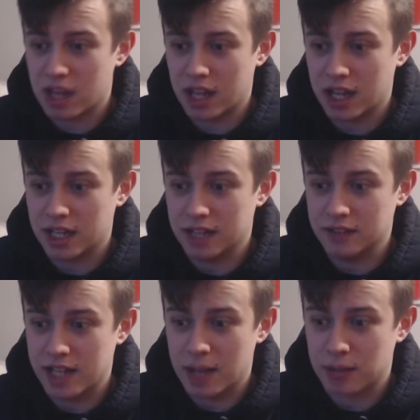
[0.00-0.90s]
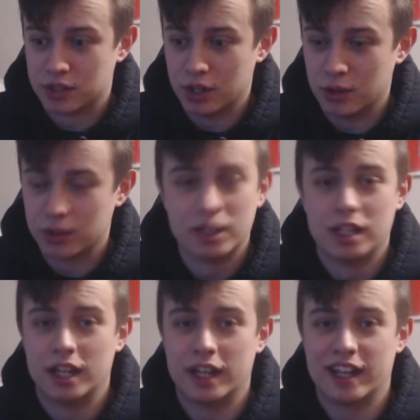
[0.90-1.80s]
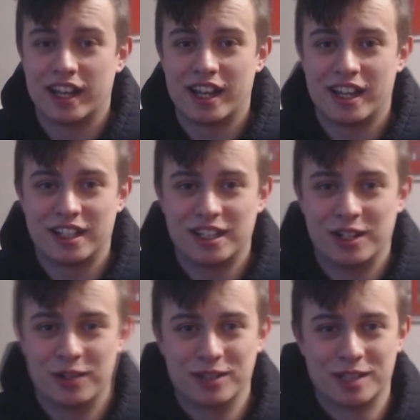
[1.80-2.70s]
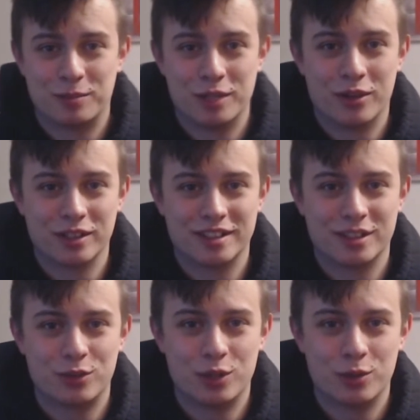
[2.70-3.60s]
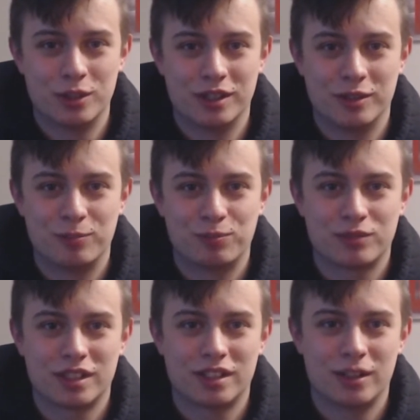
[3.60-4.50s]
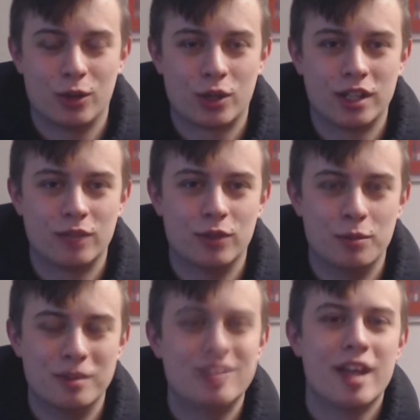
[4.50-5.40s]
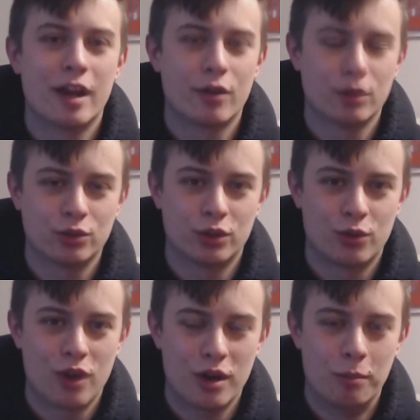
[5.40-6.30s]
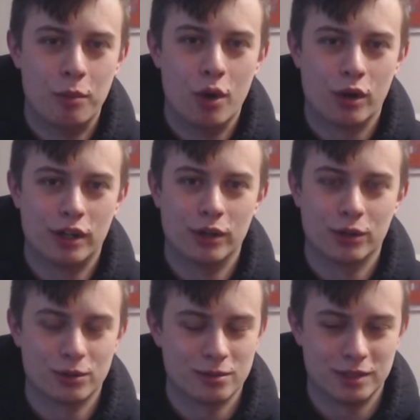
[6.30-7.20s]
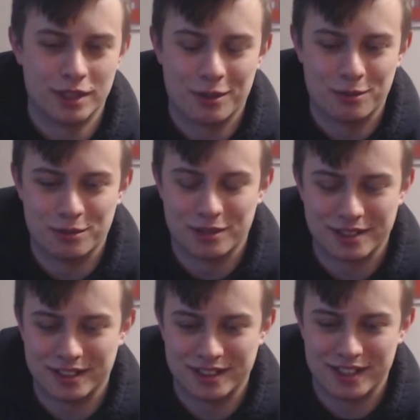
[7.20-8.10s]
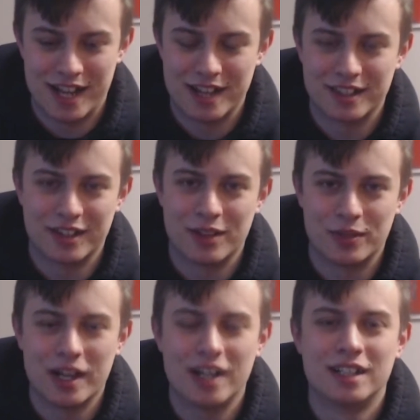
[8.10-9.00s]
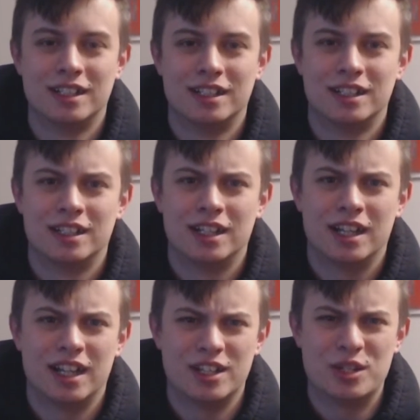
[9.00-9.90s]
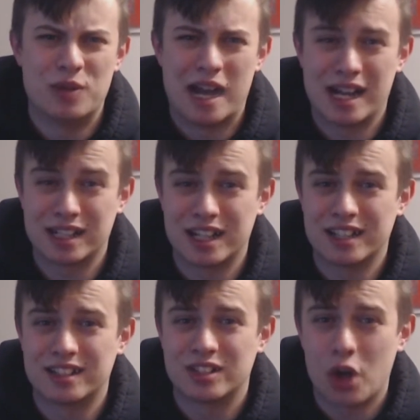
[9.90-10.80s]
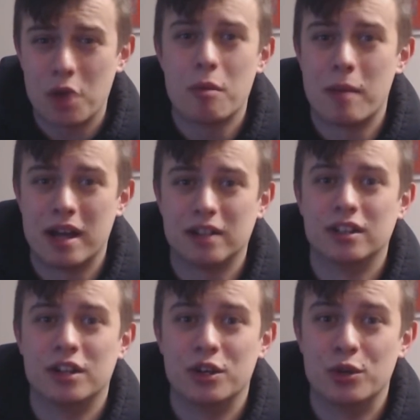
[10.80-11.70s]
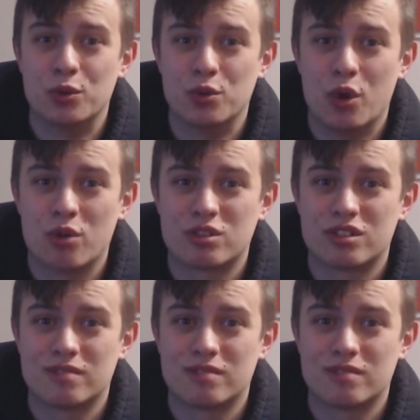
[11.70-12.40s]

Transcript: in the episode, you know, let's be honest, if you were looking for material to write a book or, you know, anything like that, and you had a Cyberman who looked,